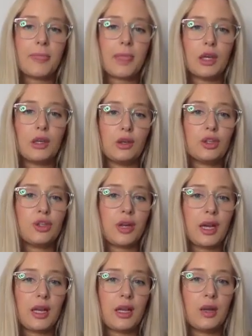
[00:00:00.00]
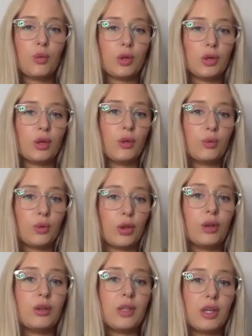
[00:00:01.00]
Your trading will
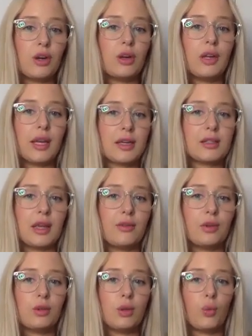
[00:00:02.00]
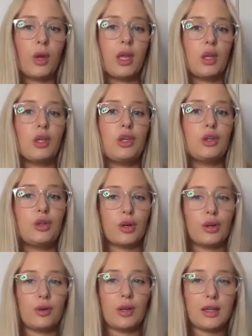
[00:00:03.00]
only go next level when you
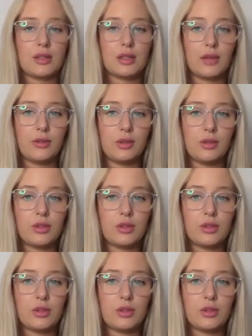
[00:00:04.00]
go next level.